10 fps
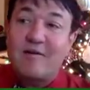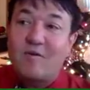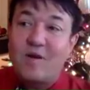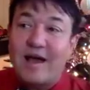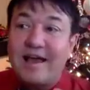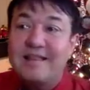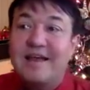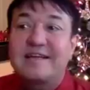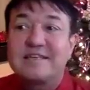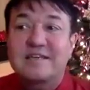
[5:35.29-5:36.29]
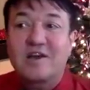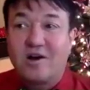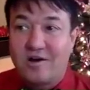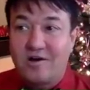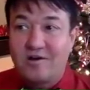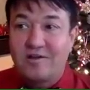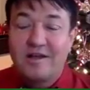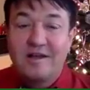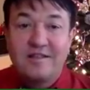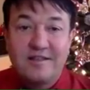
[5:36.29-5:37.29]
what I like to call
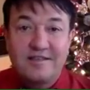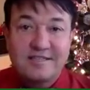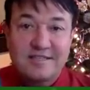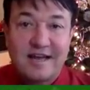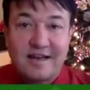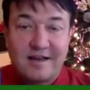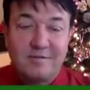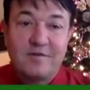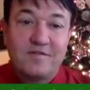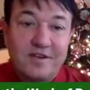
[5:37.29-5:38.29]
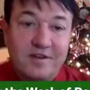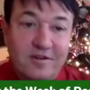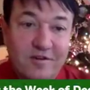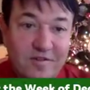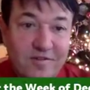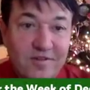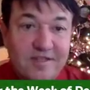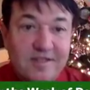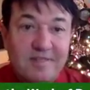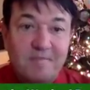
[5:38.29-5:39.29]
this time of year, this,